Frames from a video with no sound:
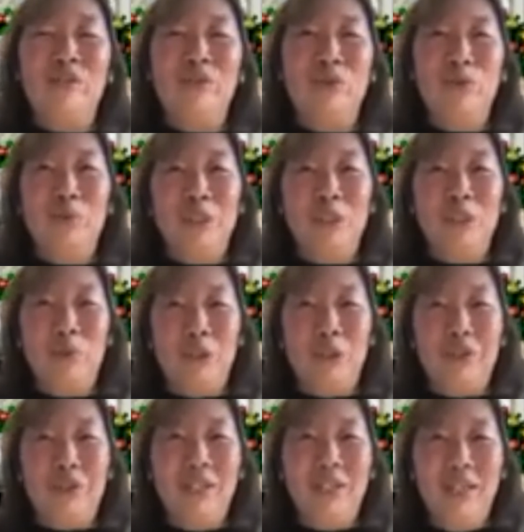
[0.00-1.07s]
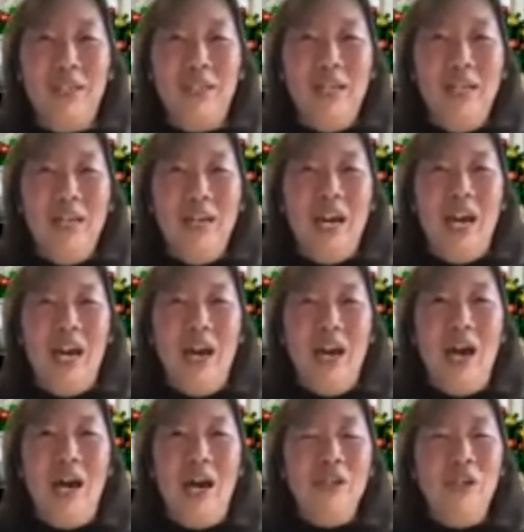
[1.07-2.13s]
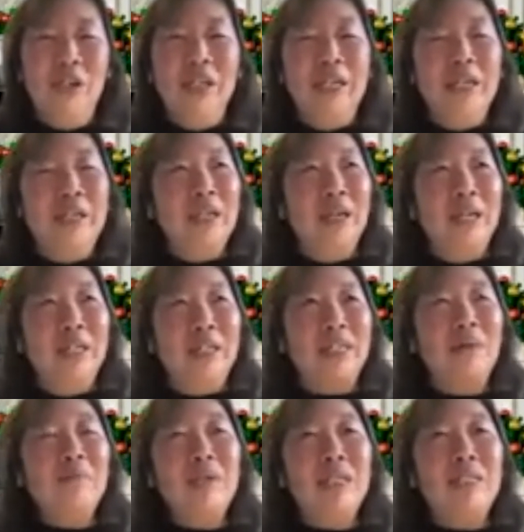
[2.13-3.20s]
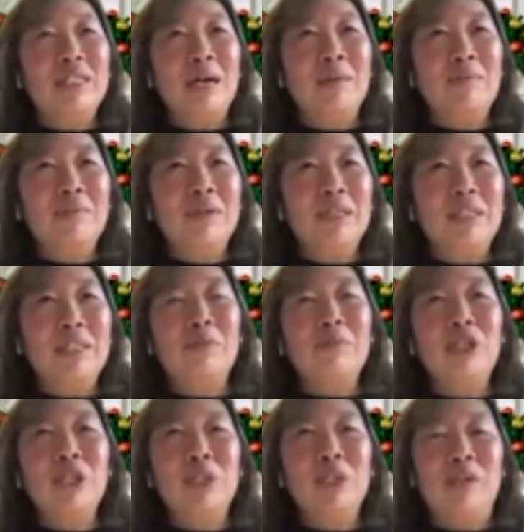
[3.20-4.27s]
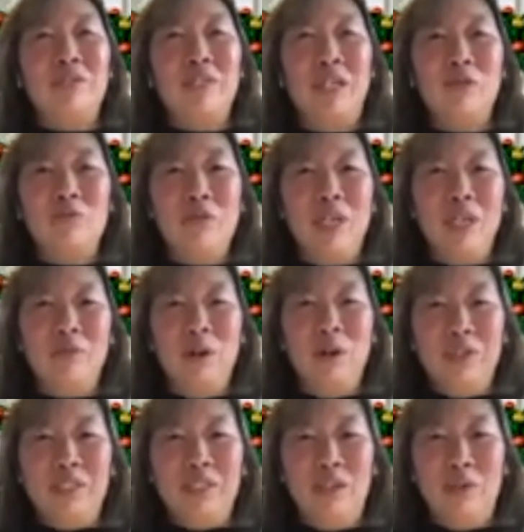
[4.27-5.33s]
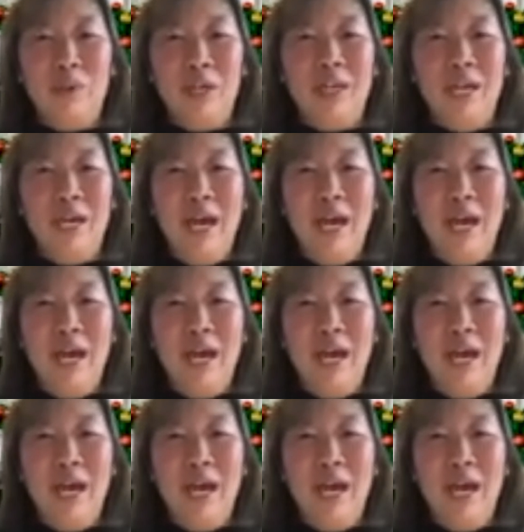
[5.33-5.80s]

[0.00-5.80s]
of a woman's worth. In some years when I started reading Proverbs 31,